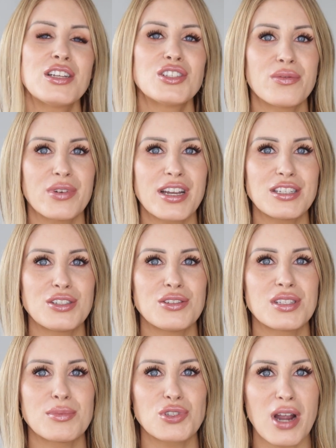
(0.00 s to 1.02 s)
don't forget to
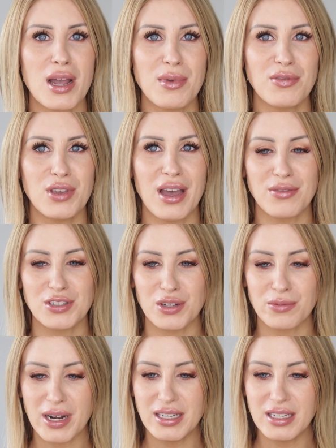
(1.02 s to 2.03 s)
subscribe if you haven't
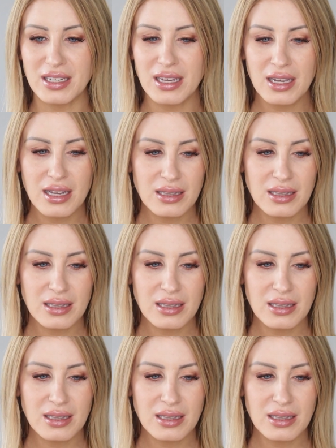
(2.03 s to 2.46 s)
already.